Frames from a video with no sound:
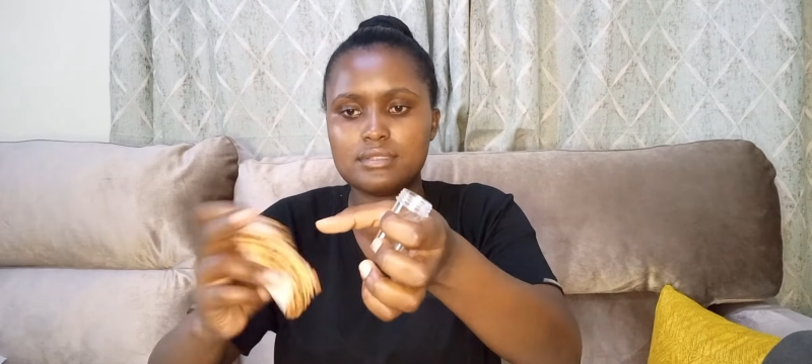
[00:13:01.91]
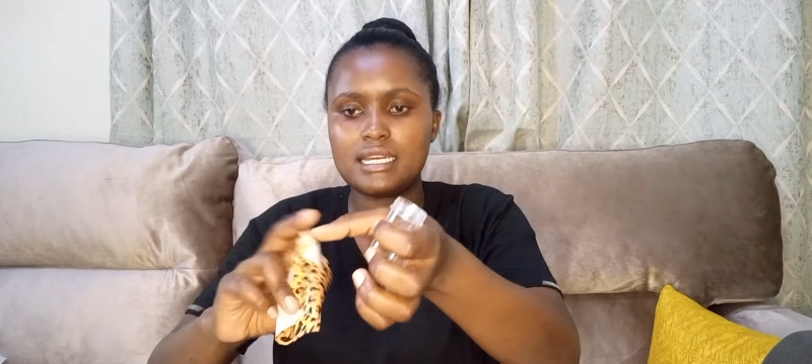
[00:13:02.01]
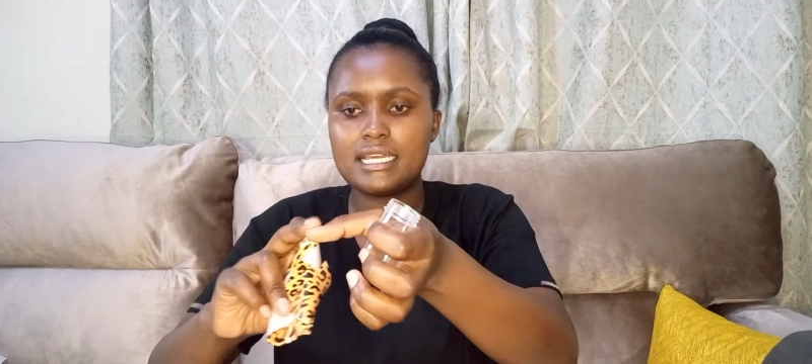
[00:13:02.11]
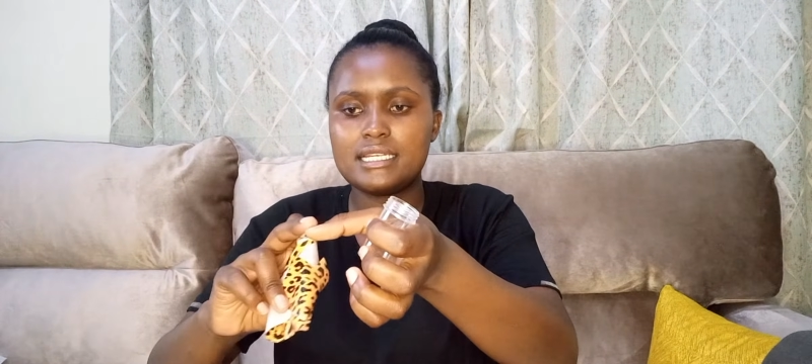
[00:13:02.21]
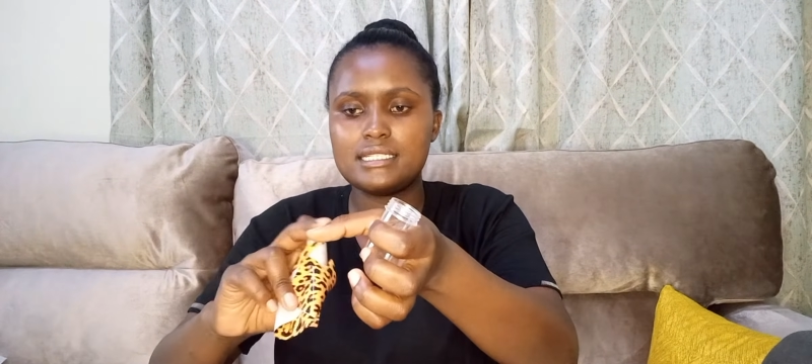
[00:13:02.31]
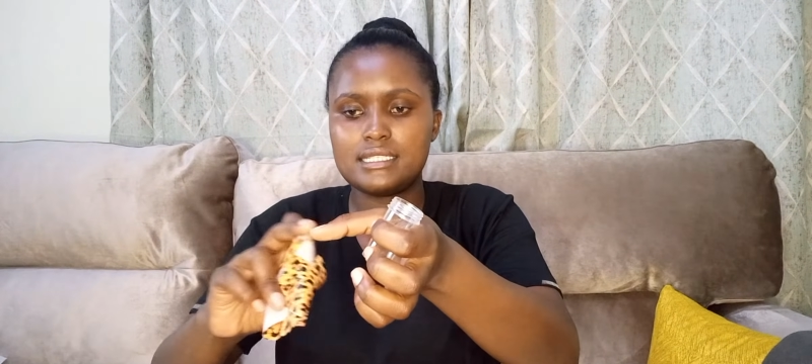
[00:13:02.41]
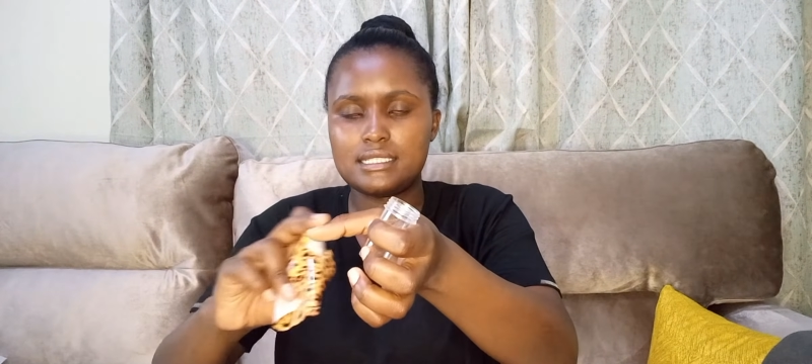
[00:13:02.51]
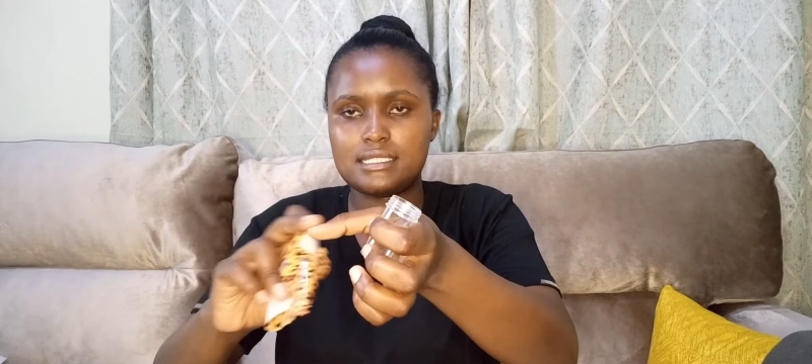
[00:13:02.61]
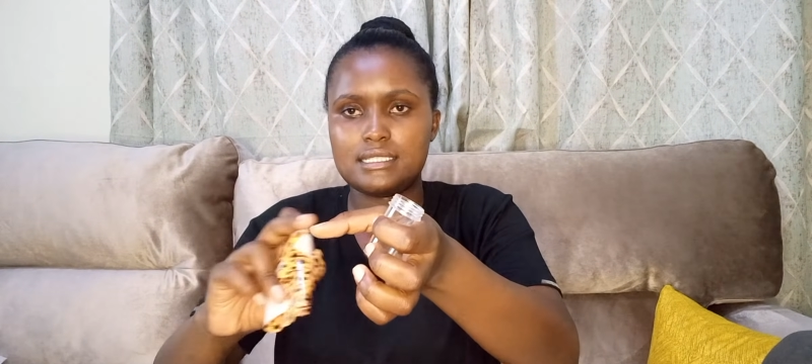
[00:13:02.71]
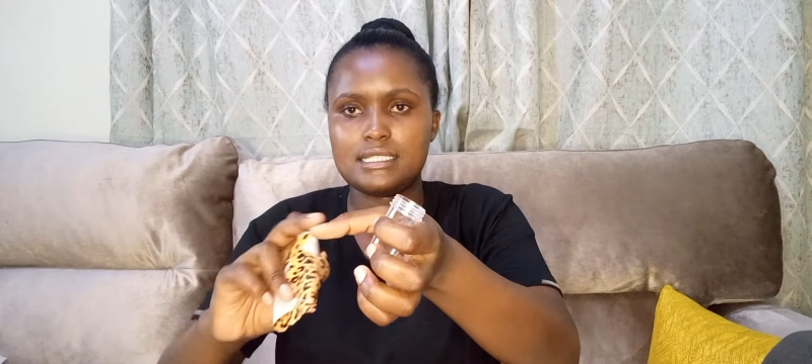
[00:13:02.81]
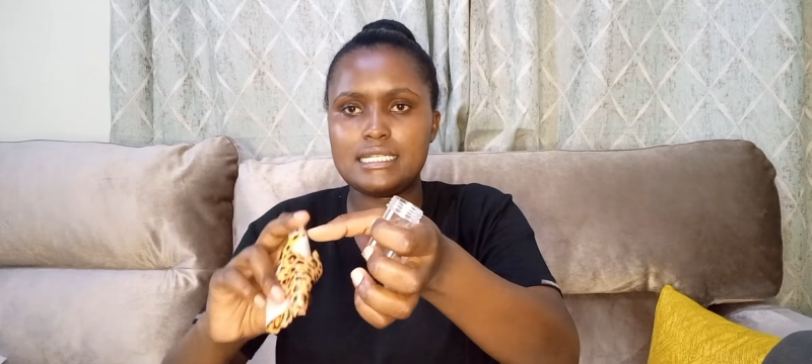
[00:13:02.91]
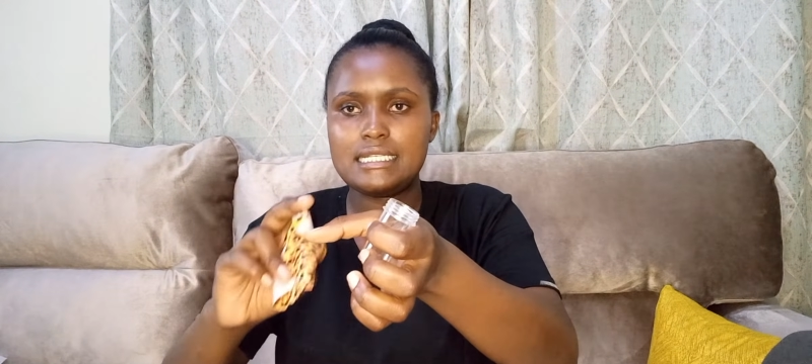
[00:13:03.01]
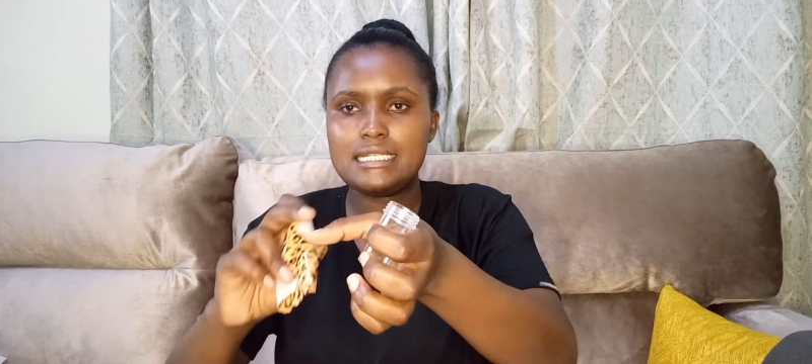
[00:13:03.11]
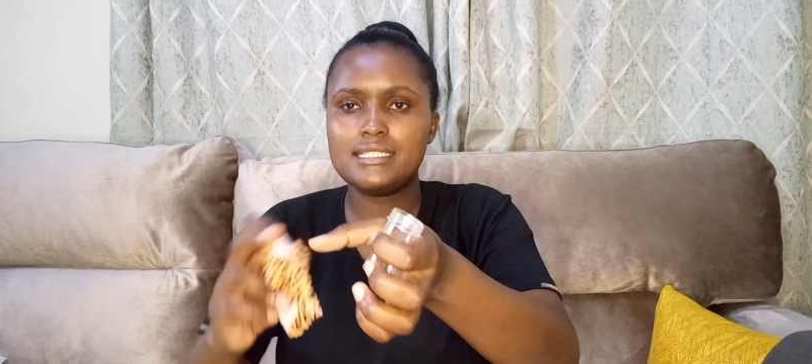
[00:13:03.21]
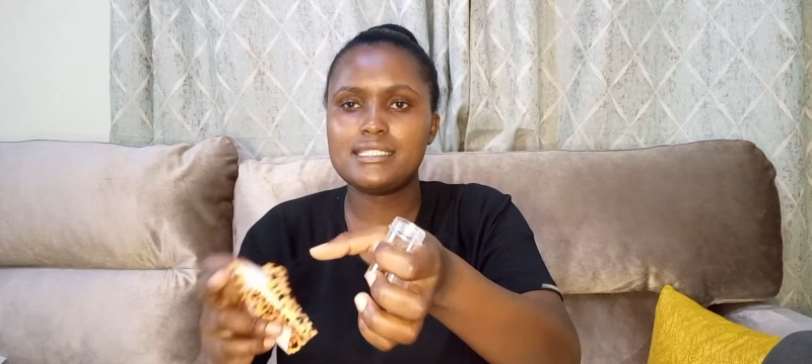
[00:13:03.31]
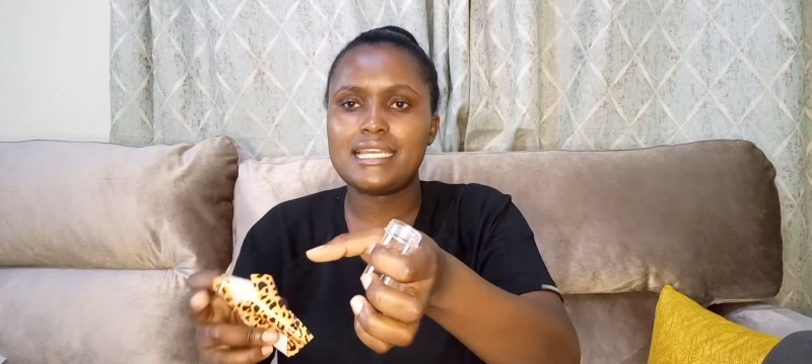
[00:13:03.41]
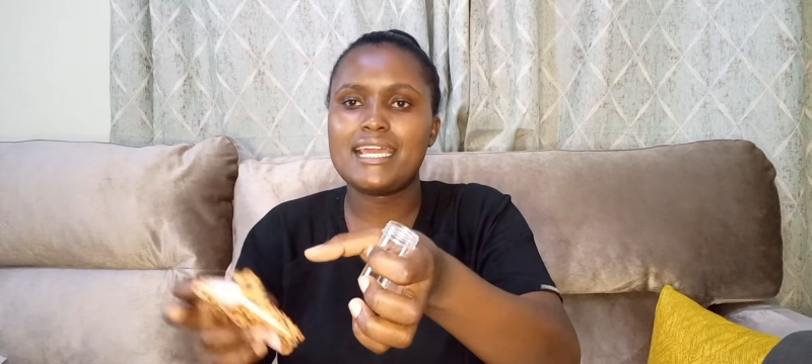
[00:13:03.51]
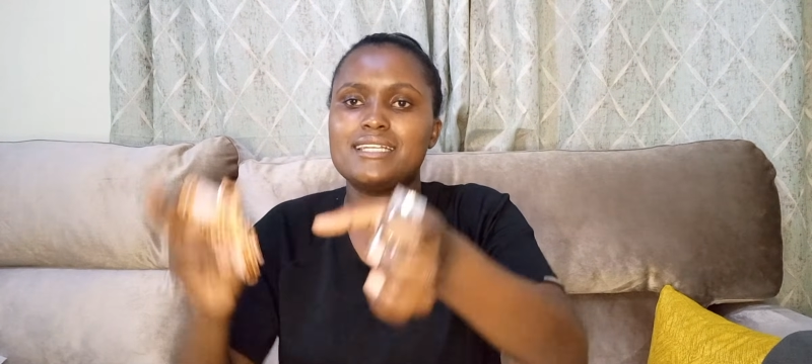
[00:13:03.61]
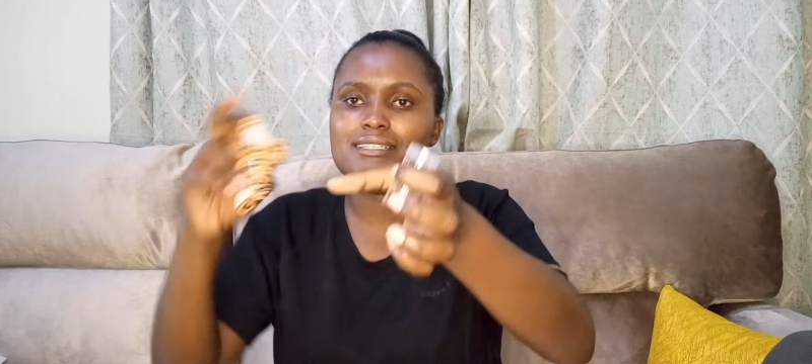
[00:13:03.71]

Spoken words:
like a